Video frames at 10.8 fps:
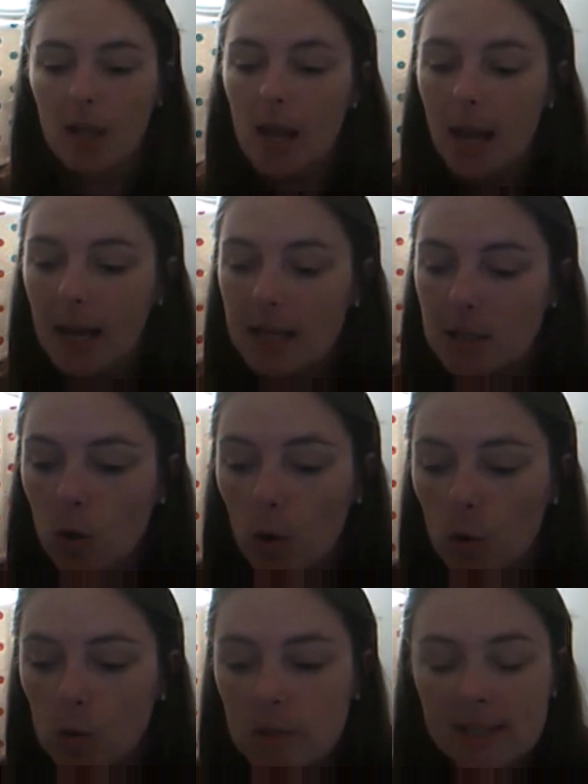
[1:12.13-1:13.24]
is
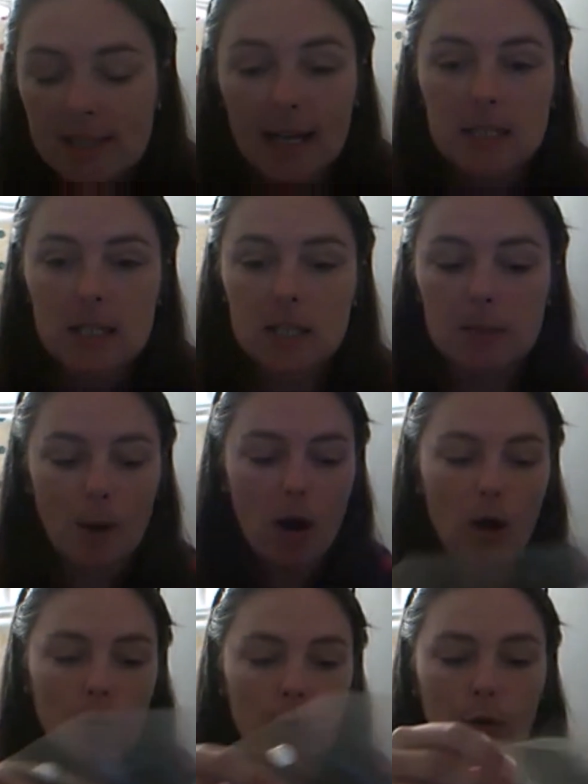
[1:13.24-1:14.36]
called Santa
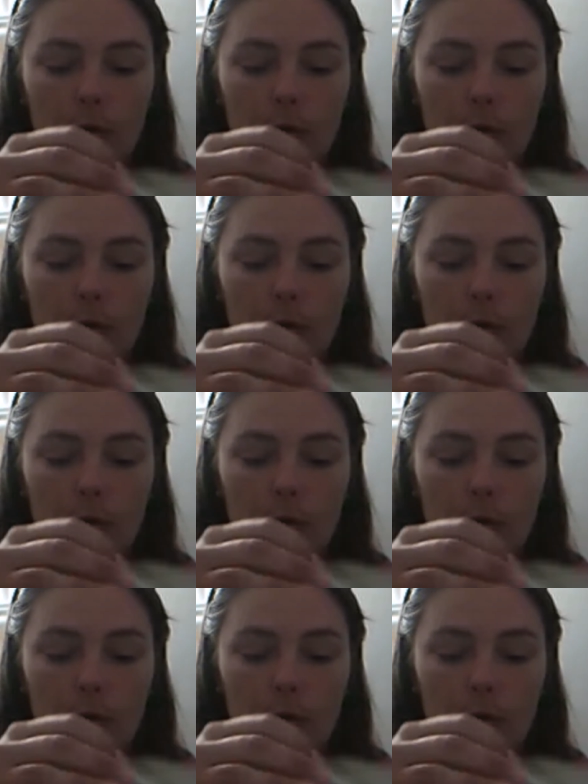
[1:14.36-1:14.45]
Sparkle.